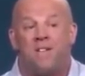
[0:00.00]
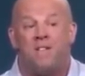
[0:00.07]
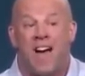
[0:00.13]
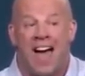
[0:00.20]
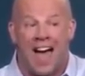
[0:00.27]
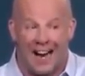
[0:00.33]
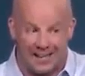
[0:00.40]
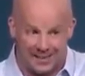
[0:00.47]

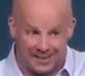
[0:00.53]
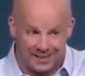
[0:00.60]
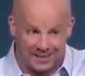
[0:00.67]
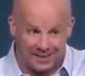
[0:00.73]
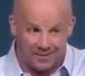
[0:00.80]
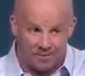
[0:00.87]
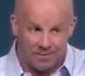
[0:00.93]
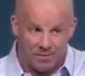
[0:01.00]

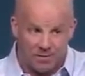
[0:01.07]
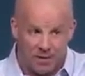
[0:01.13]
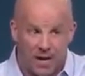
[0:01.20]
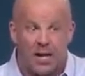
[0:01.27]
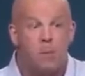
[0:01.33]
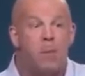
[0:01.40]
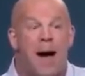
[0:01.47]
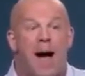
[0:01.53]
facts.
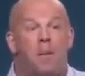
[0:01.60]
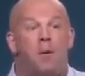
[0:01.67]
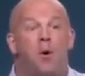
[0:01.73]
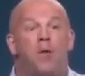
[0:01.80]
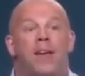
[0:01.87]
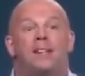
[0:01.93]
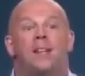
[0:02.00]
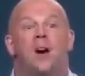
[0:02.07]
In the
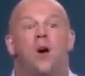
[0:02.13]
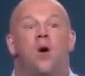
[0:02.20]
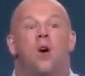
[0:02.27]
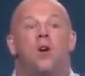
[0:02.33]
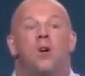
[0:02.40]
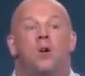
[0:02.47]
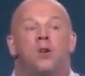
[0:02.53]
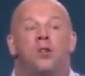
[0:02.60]
Bible, they tell
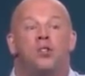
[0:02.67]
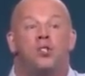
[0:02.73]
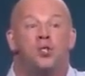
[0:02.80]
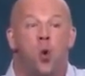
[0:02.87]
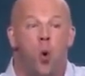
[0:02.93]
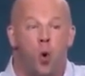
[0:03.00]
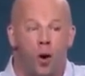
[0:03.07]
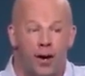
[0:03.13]

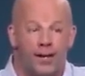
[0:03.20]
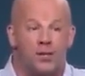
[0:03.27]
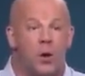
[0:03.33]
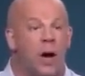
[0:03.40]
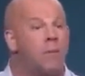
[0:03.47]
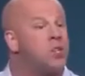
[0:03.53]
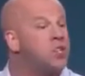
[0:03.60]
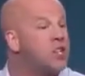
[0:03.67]
stories. So
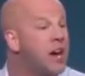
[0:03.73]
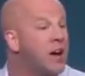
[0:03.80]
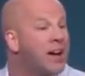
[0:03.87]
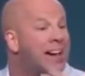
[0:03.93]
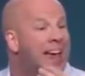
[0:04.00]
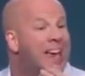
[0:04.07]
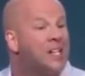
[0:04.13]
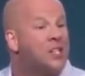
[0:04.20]
I'm
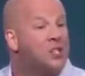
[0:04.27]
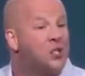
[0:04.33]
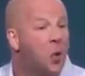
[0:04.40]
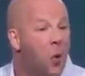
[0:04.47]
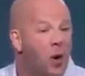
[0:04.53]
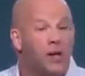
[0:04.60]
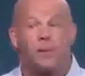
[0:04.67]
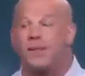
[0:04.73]
sharing a
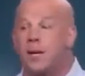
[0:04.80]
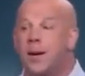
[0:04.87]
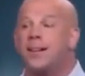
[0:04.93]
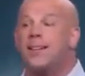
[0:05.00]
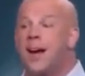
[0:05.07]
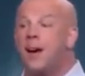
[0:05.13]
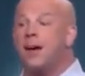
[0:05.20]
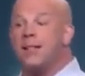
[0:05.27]
story. Let me tell you
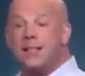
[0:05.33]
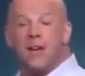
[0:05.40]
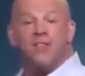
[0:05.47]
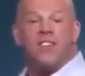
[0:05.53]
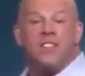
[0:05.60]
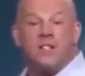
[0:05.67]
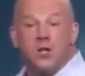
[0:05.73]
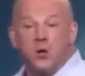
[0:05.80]
about Darin. He's got
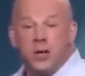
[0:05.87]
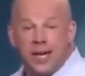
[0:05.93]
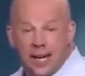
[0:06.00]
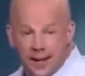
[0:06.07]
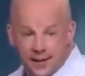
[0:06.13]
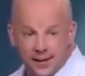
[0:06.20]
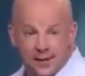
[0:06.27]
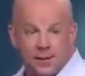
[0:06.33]
52
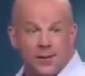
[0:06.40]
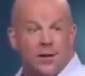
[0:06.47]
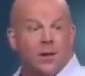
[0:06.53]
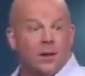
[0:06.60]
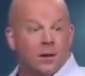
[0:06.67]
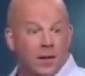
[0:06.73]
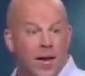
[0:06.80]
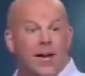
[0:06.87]
kids.
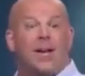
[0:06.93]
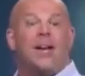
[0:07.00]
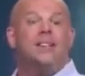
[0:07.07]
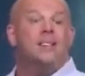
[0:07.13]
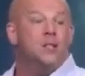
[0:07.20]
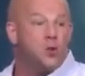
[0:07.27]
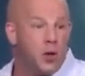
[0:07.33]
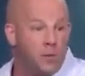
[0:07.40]
Okay?
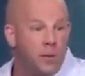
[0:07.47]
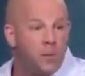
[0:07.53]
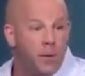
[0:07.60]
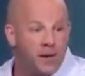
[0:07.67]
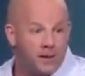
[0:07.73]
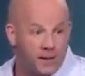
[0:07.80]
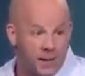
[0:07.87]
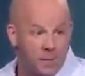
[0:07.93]
He's extremely
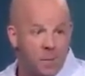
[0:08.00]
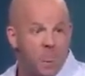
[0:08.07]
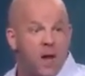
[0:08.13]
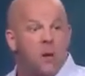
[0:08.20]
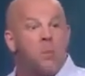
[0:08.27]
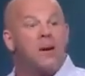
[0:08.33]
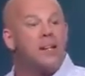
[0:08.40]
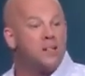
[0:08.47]
busy,
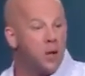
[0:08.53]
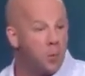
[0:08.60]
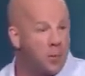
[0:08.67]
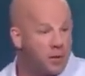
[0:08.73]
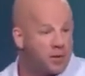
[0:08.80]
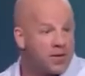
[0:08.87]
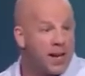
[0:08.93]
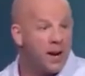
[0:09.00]
but he still
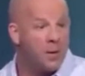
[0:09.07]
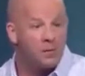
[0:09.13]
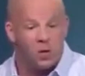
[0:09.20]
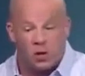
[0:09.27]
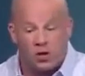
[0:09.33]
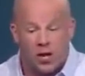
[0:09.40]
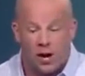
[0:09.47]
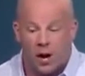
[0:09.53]
builds Nerium.
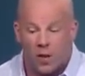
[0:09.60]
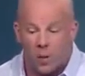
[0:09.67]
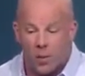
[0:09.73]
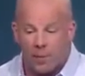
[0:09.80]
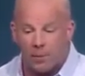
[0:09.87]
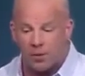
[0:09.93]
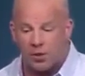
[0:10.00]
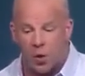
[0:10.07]
So share other
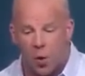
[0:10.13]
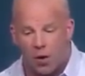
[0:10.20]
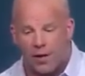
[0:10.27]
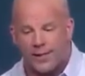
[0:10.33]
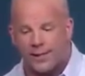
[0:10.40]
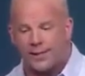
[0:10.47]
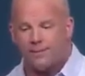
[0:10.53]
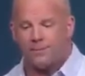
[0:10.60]
people's
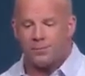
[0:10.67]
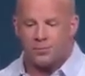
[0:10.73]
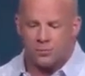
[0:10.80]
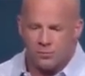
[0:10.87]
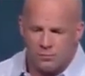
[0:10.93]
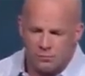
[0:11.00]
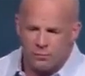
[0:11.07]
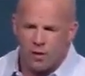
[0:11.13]
stories.
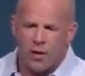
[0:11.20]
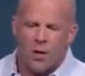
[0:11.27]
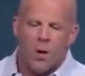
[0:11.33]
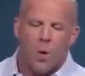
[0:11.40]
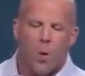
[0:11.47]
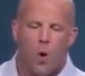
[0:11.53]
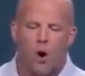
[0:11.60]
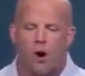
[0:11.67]

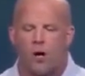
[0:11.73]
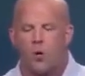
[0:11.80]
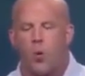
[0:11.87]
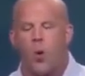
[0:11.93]
Work